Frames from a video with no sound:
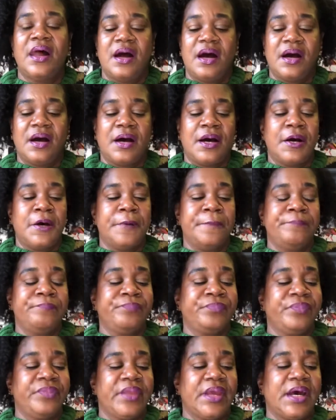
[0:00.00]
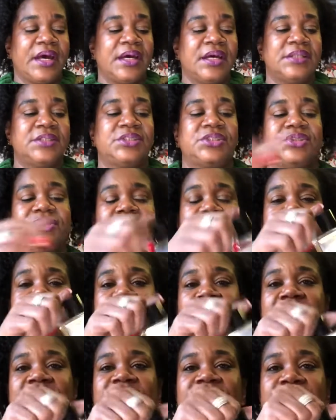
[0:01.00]
I had started
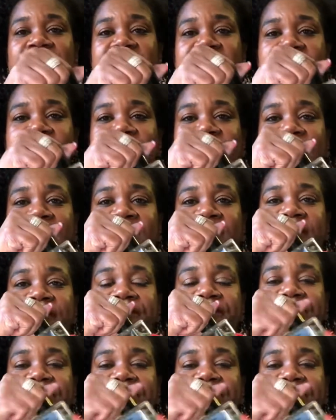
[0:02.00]
off with the